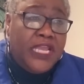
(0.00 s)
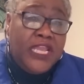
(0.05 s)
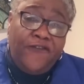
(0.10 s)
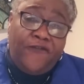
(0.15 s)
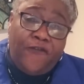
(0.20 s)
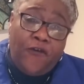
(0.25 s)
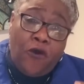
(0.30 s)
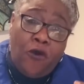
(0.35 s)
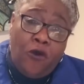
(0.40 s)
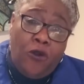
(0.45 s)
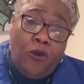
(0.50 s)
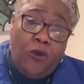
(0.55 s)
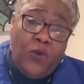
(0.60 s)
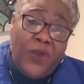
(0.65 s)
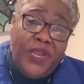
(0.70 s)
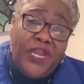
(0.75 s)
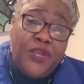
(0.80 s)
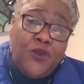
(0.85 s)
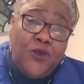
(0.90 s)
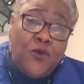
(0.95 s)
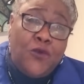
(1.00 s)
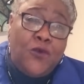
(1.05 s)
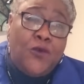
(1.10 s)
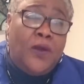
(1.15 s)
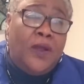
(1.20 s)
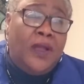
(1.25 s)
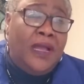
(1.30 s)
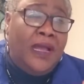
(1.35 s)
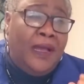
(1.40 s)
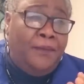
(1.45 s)
if all we know
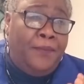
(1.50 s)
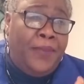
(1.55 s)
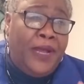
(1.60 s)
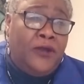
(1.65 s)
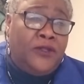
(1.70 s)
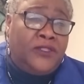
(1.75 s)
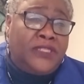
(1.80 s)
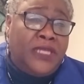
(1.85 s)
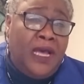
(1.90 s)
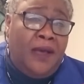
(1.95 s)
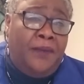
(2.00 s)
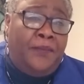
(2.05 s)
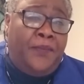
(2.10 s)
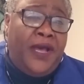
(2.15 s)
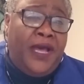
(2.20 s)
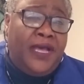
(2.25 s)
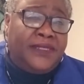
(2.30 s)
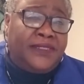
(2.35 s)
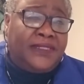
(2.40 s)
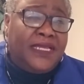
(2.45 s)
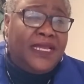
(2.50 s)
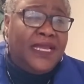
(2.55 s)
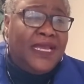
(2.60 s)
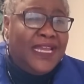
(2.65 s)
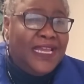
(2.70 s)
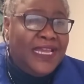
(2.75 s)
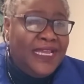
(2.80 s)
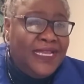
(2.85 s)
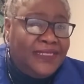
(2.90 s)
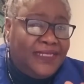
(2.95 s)
about our past
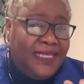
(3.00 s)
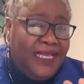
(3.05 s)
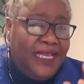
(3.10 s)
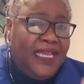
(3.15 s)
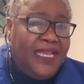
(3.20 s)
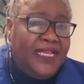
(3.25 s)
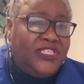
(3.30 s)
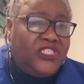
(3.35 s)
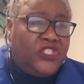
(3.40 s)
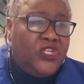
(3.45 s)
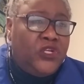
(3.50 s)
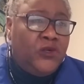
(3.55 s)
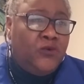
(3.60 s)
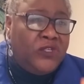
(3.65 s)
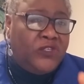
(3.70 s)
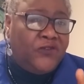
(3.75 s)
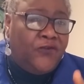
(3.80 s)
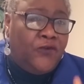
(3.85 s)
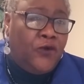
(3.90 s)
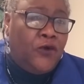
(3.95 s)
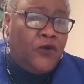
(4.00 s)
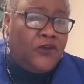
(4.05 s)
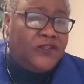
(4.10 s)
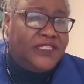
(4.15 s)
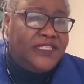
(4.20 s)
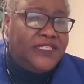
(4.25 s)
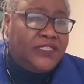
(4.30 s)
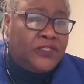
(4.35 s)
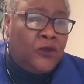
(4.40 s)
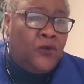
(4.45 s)
is a history which
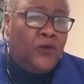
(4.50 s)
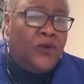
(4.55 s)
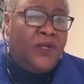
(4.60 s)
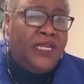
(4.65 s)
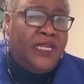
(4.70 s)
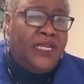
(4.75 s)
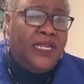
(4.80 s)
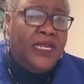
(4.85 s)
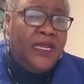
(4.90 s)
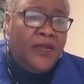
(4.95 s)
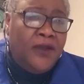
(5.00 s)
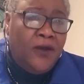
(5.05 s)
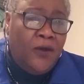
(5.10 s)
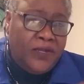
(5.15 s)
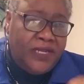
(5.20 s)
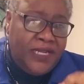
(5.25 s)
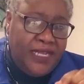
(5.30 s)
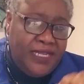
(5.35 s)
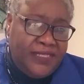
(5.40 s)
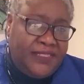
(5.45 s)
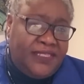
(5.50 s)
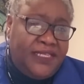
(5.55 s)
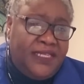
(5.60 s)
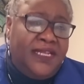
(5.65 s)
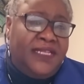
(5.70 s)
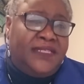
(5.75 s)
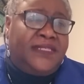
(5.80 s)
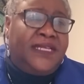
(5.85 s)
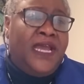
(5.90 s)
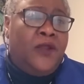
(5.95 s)
focuses only on
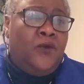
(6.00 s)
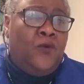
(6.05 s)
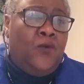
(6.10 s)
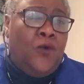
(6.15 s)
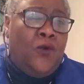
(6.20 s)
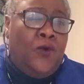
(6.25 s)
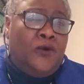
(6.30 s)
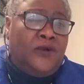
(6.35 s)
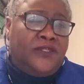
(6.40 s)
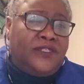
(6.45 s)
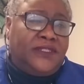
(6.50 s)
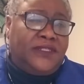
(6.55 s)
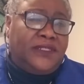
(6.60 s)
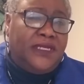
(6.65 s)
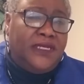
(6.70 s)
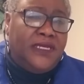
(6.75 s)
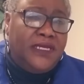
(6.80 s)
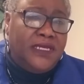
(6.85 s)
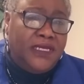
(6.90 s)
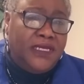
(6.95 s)
internecine wars,